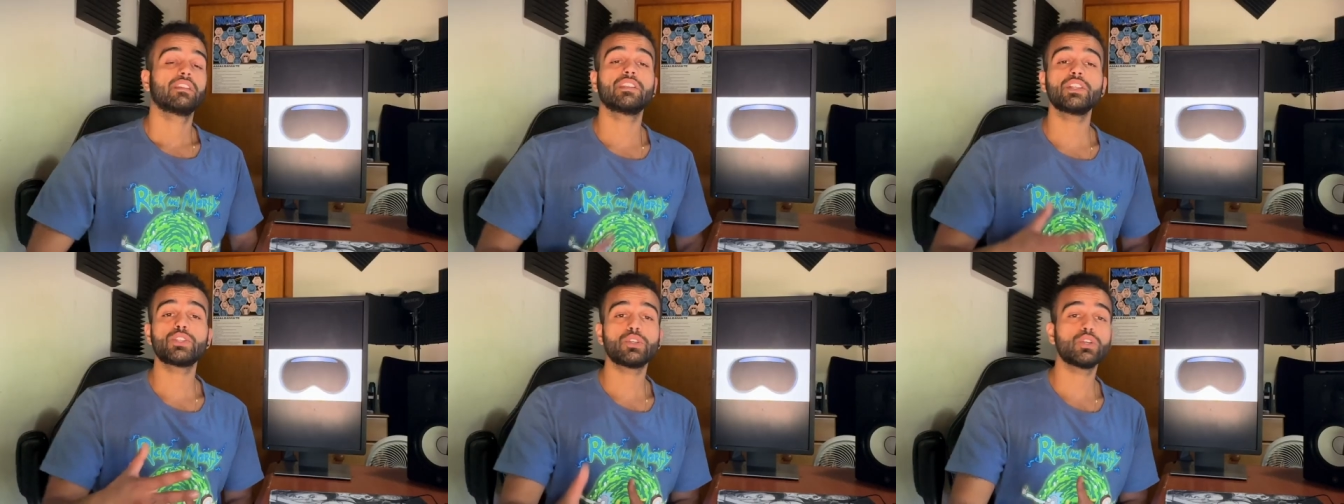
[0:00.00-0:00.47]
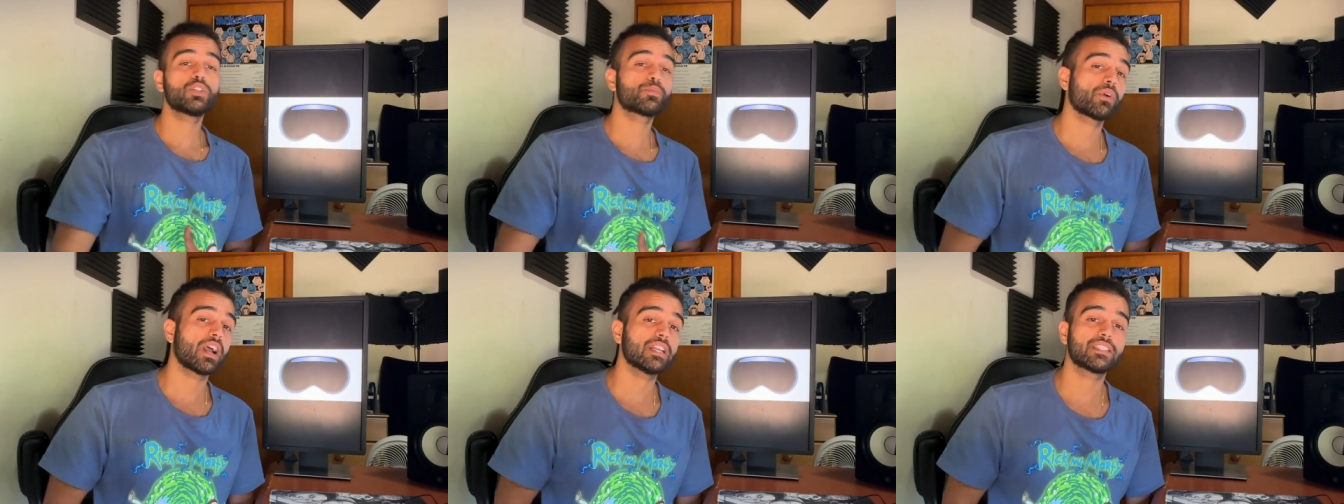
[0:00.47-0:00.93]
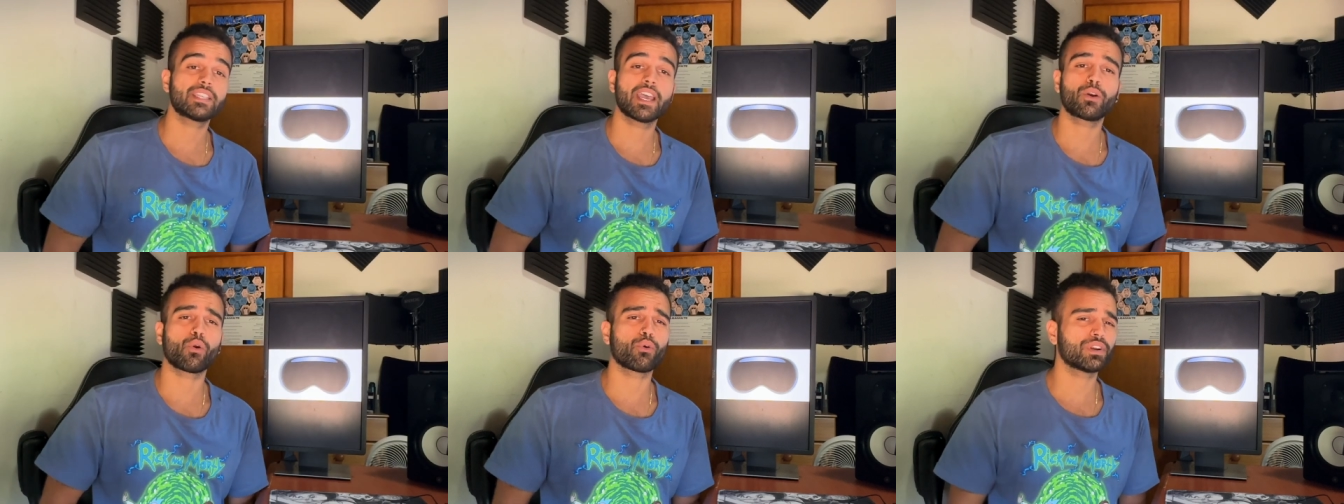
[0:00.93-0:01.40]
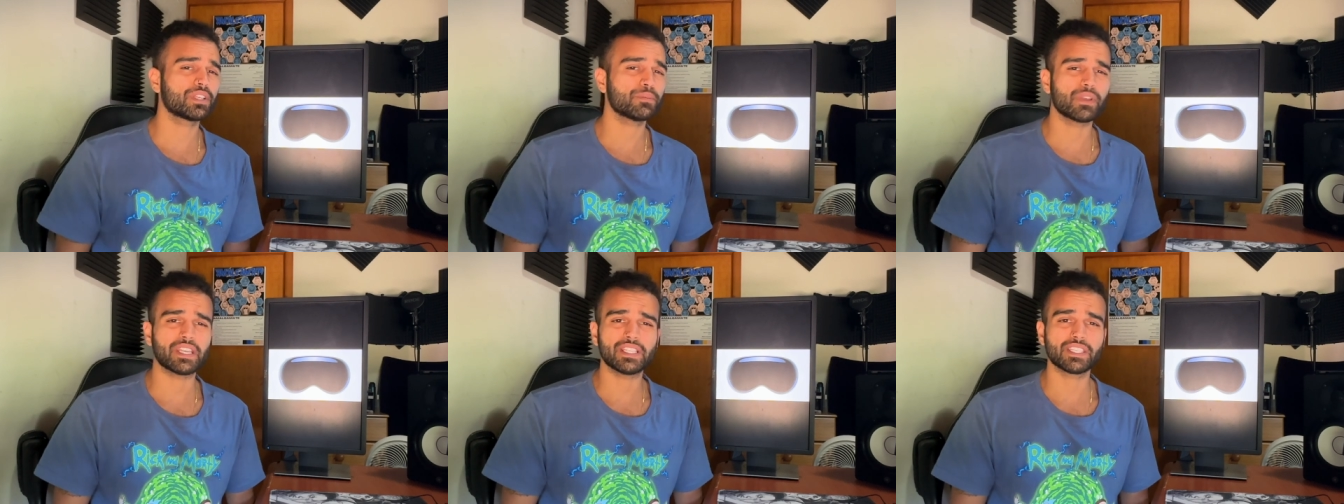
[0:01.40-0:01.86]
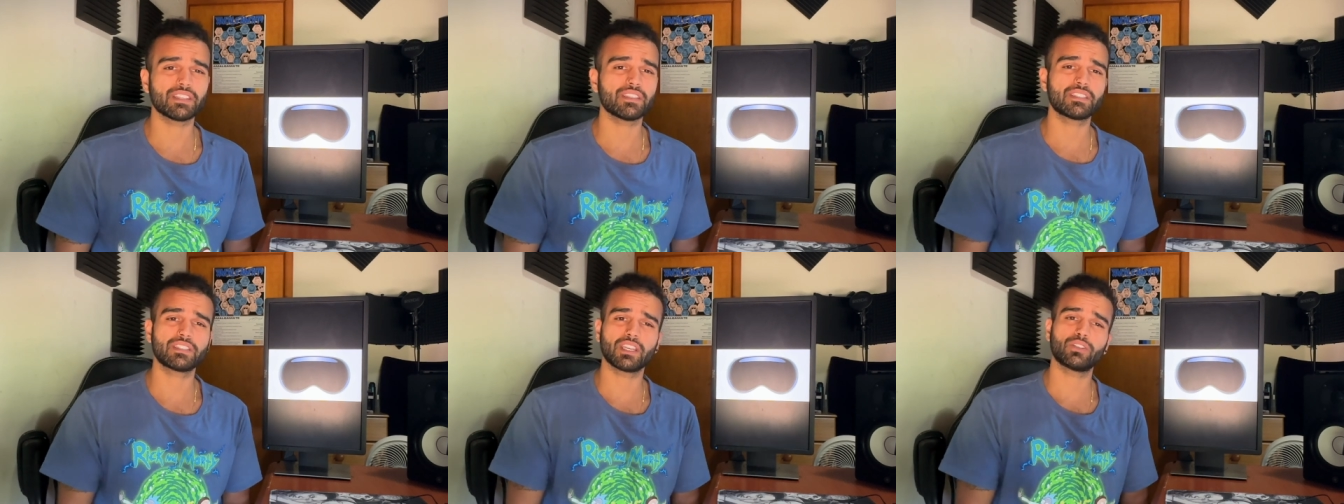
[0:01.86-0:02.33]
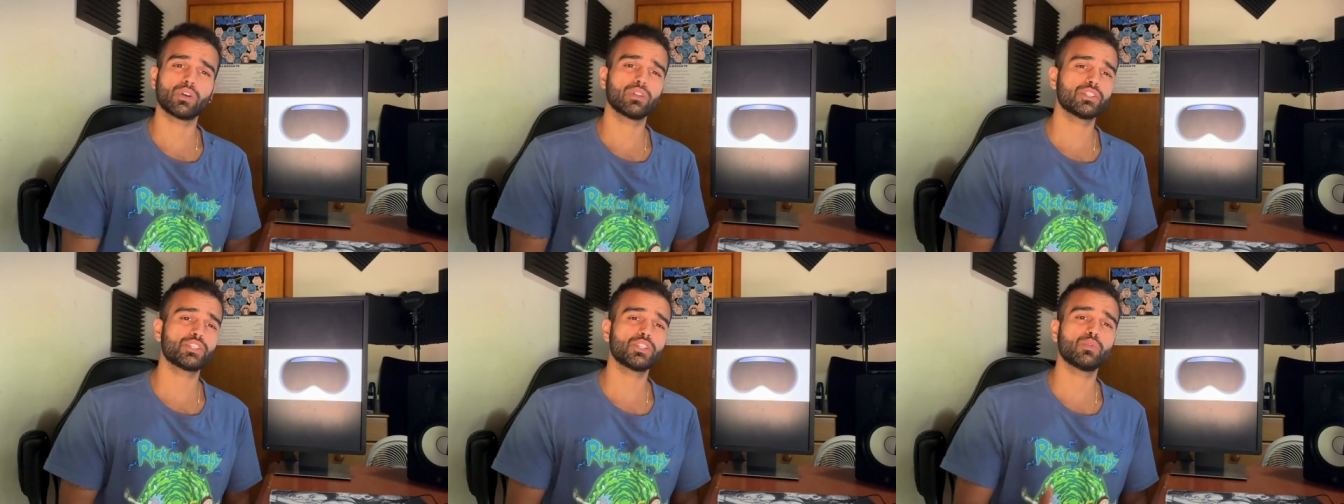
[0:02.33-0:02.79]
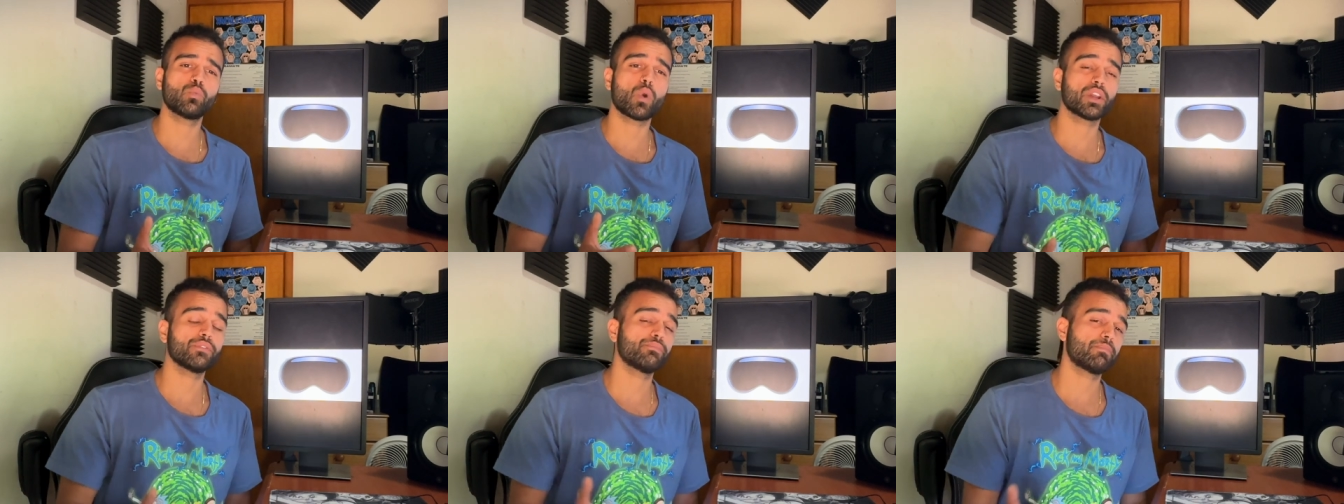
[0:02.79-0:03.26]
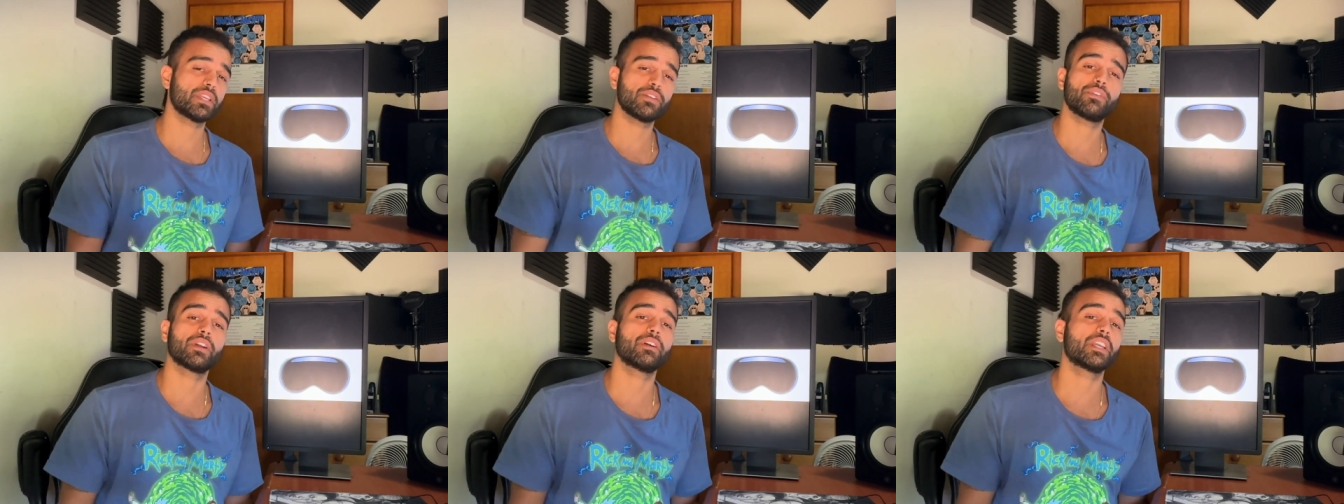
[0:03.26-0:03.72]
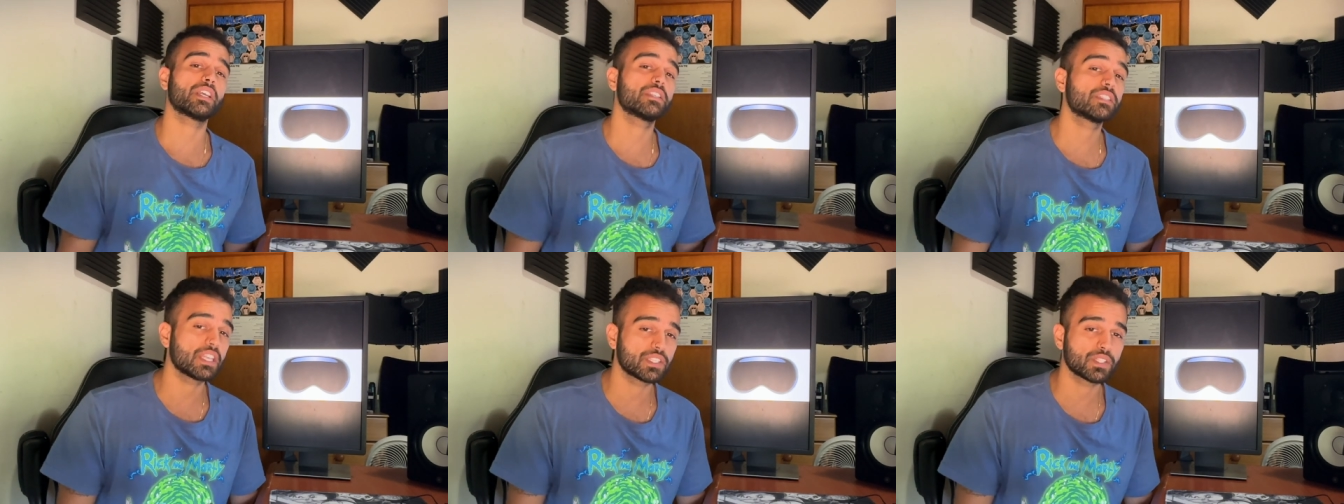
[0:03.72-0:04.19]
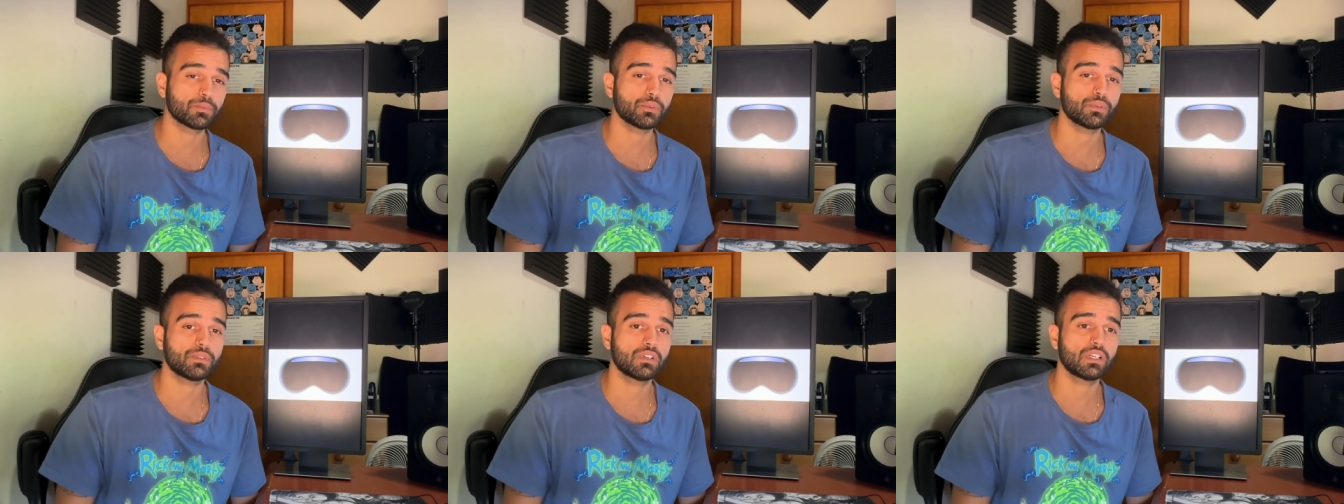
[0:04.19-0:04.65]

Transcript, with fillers: This huge price tag already means that this technology won't be very accessible